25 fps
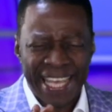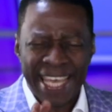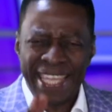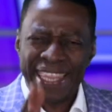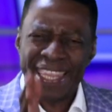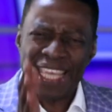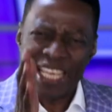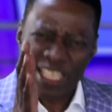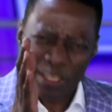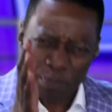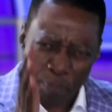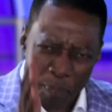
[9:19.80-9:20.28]

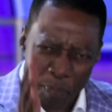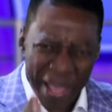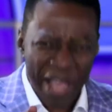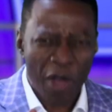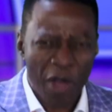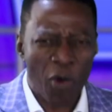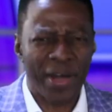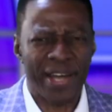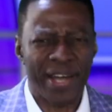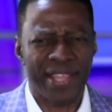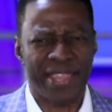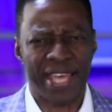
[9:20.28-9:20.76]
There's
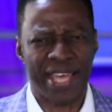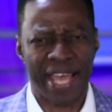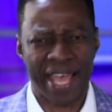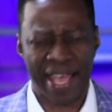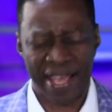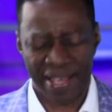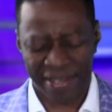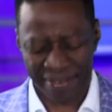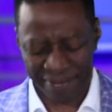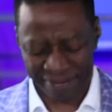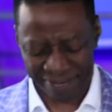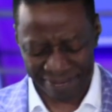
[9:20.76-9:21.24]
power
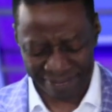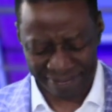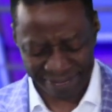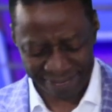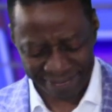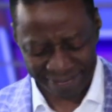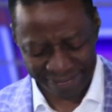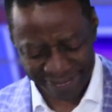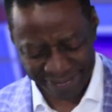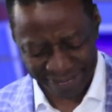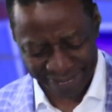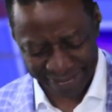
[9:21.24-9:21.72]
there.
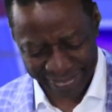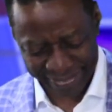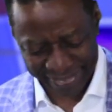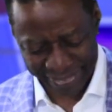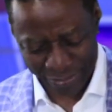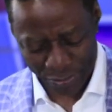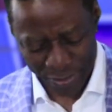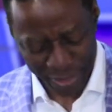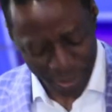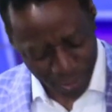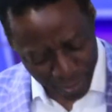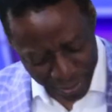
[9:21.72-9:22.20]

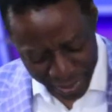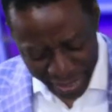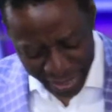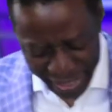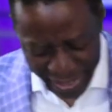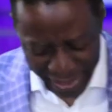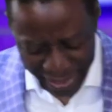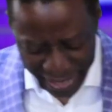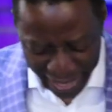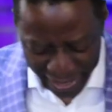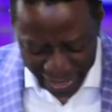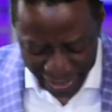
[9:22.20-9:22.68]
We're going to
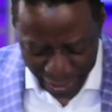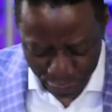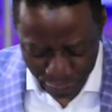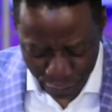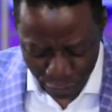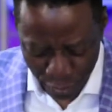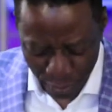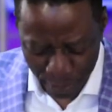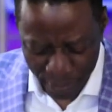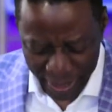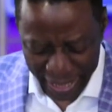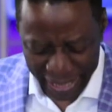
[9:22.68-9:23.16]
get there in a
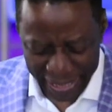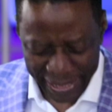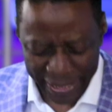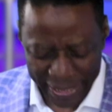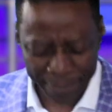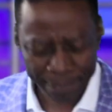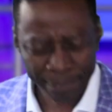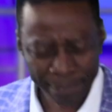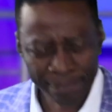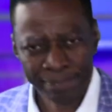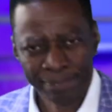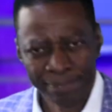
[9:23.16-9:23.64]
few minutes.